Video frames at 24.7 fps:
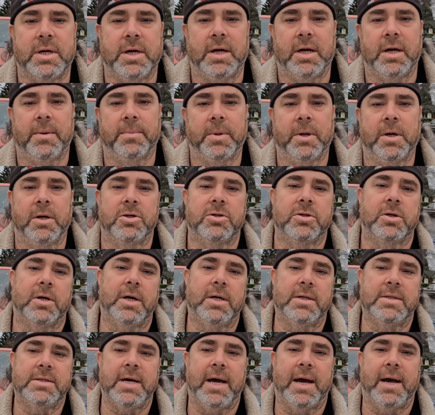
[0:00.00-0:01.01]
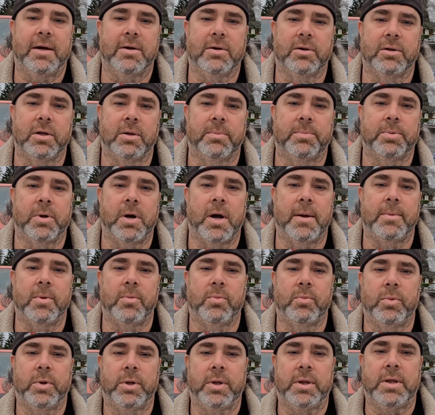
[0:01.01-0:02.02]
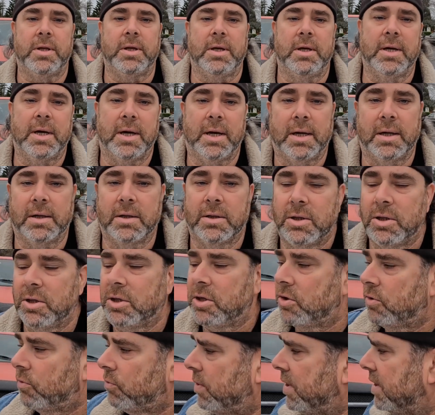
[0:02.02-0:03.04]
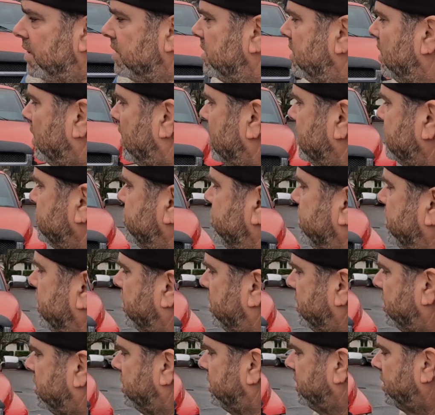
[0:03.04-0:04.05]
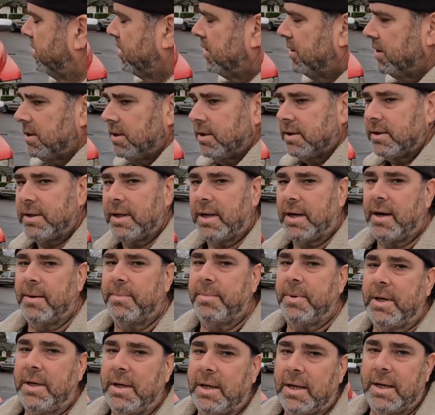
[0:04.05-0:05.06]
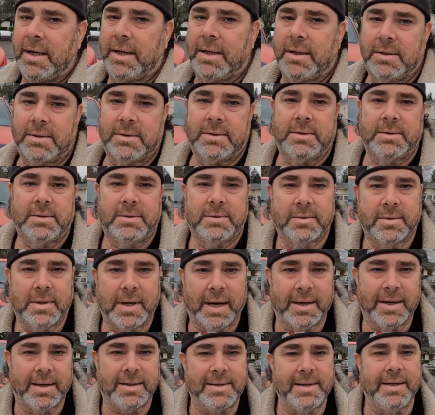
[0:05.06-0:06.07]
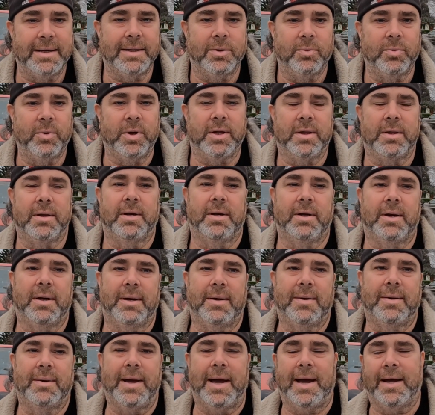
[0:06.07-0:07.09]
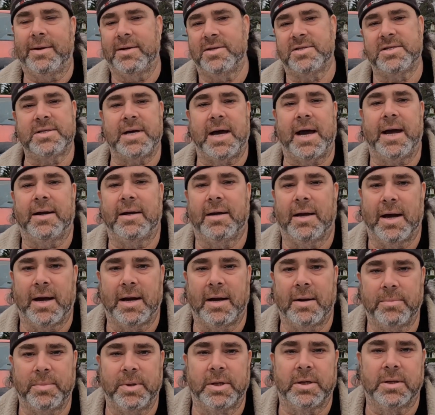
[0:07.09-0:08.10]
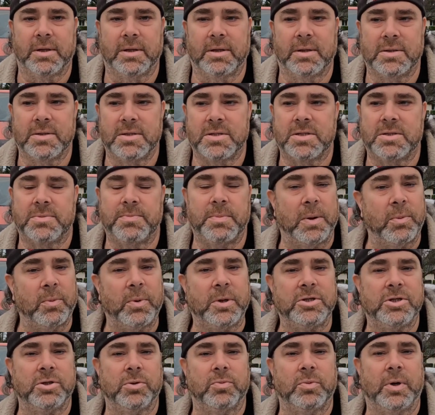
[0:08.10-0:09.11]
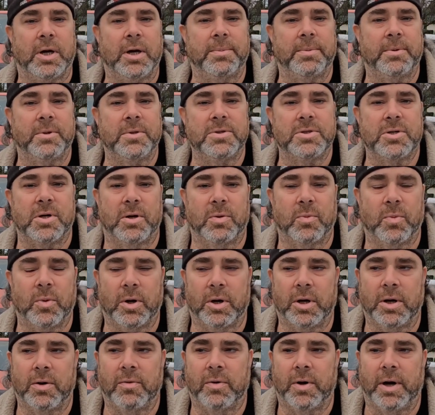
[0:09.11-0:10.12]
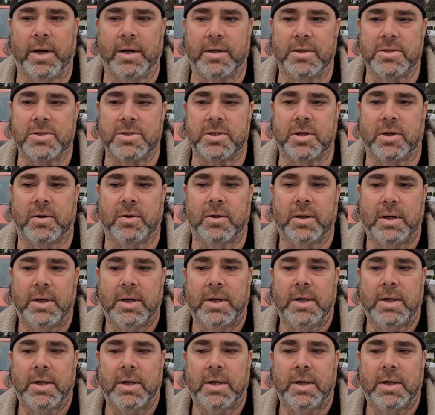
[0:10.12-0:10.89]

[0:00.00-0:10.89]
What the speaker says: and I'm going to try and tackle a problem with the red Dodge here that I've been kind of dealing with and had to sideline it because my windshield wipers aren't working right. So